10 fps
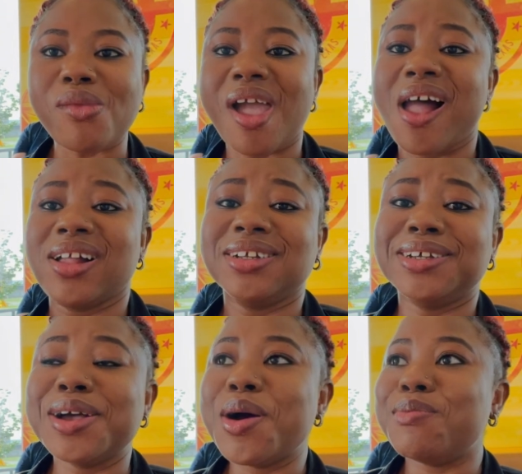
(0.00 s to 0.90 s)
the
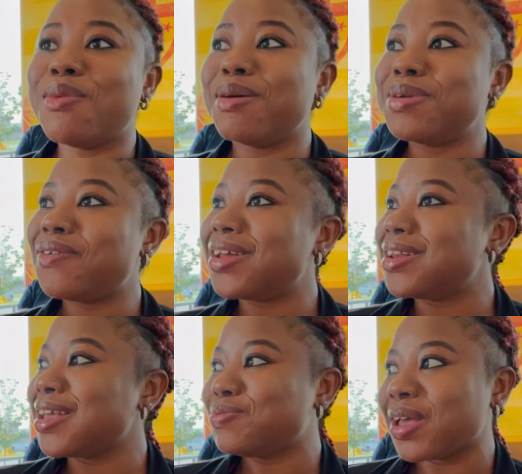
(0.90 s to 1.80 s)
but remember, when
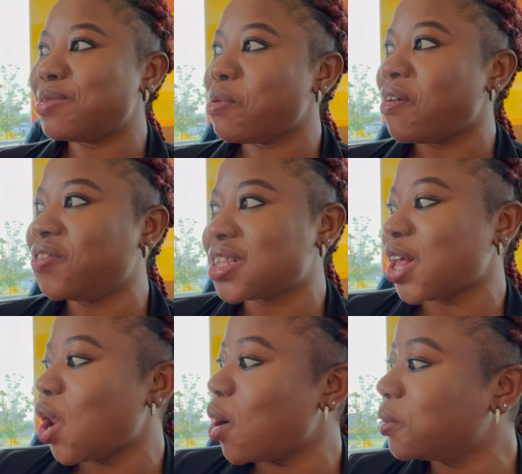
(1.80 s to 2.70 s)
it's like the pepper for so
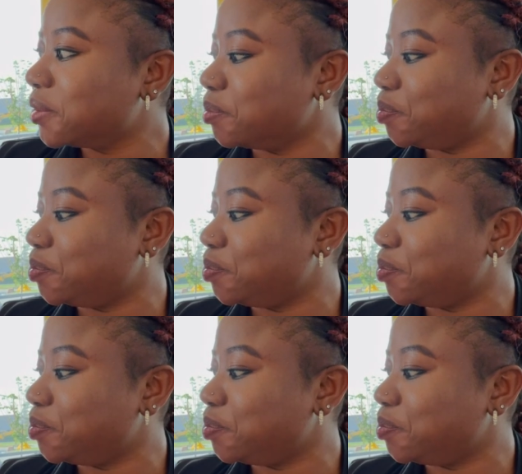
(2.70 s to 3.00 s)
loud.